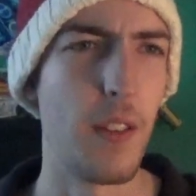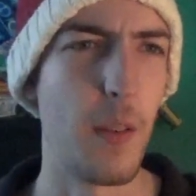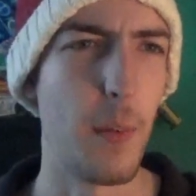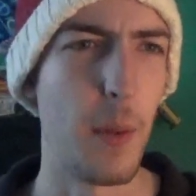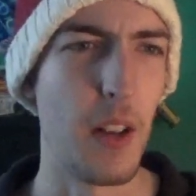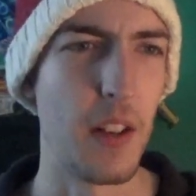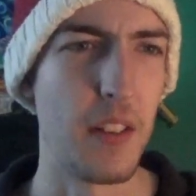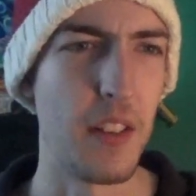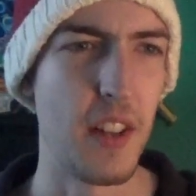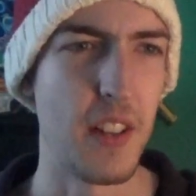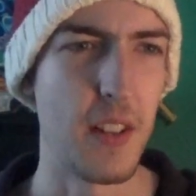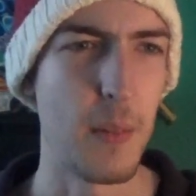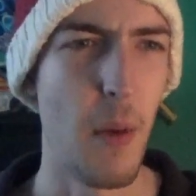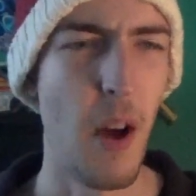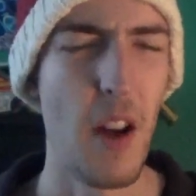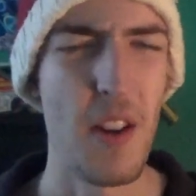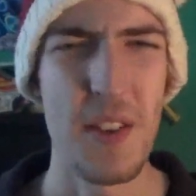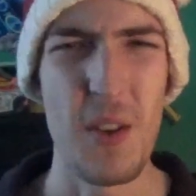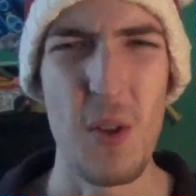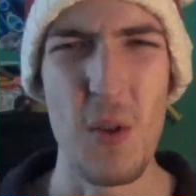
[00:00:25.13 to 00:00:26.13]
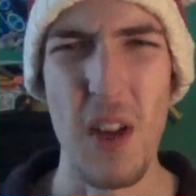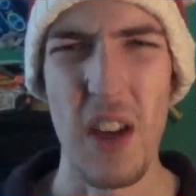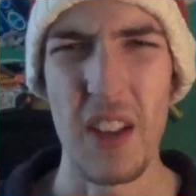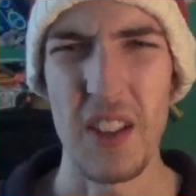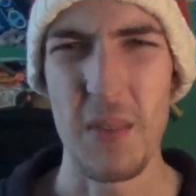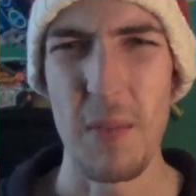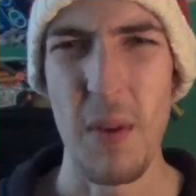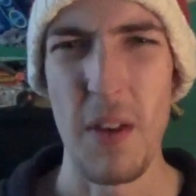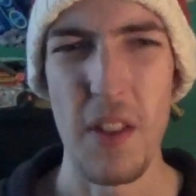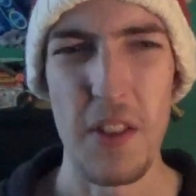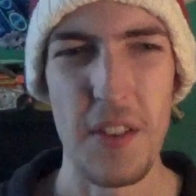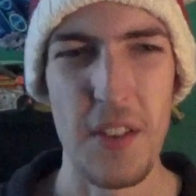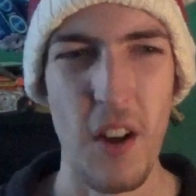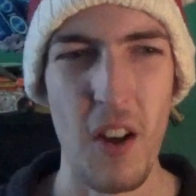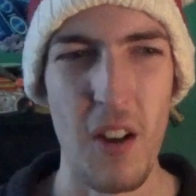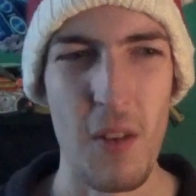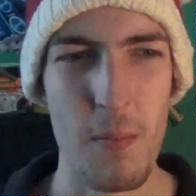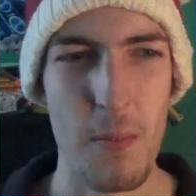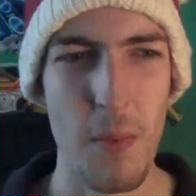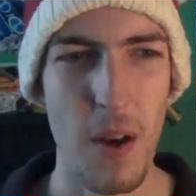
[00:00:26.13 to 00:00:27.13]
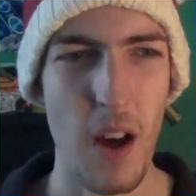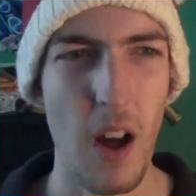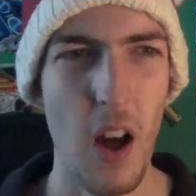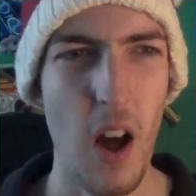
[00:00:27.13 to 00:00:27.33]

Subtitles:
abilities. I might do that some other time.